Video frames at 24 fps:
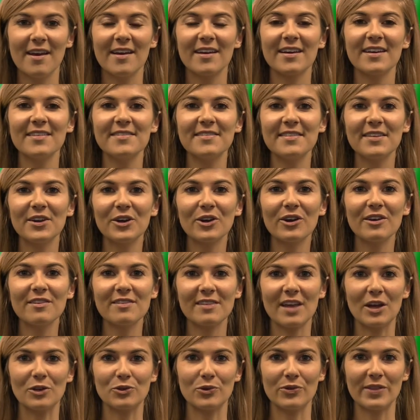Consider a
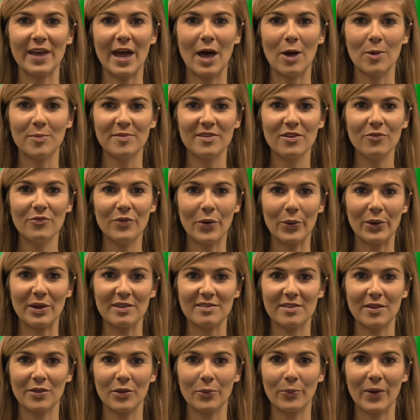schedule that helps you
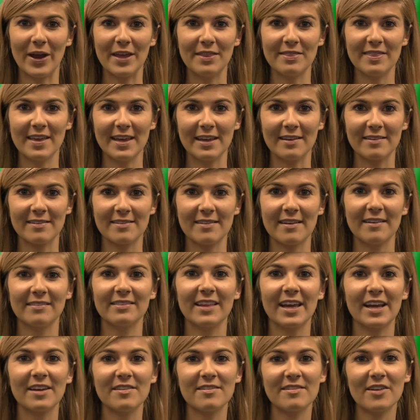focus on the right things,
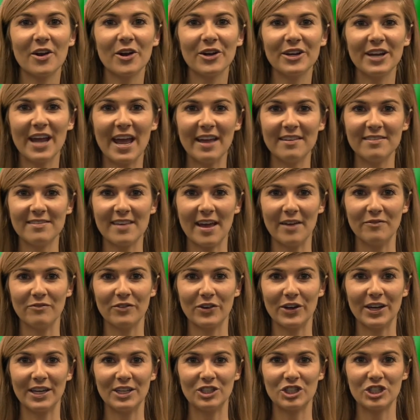like a start and end time
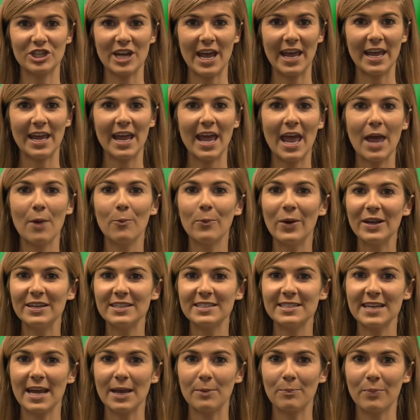for each day, and when
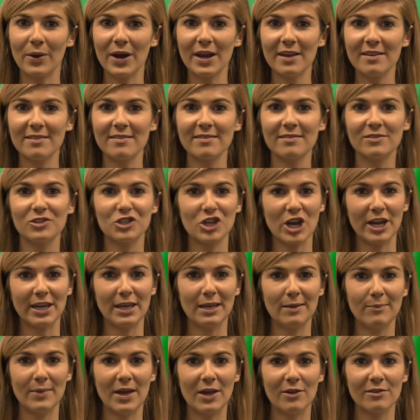to take breaks, check
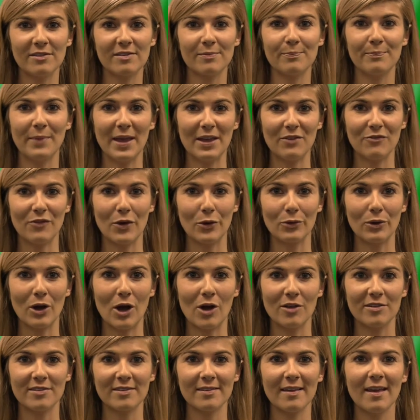emails, make phone
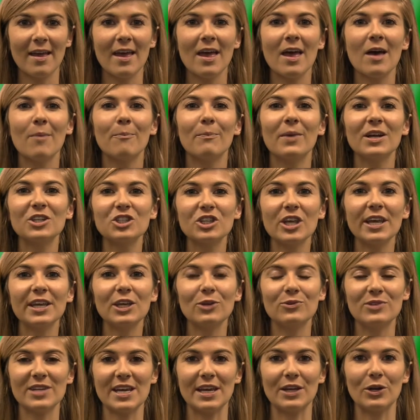calls, much like
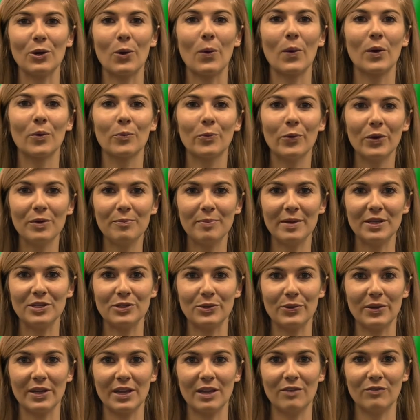you did or would be
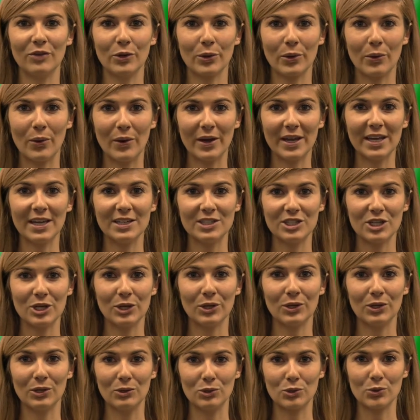doing if you're going into
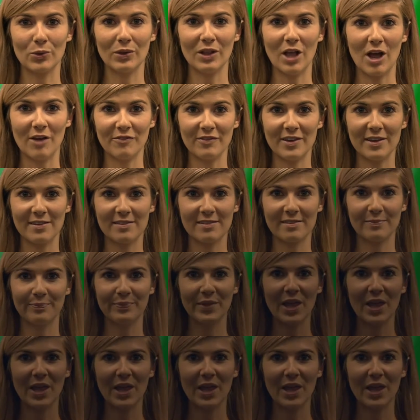your usual office.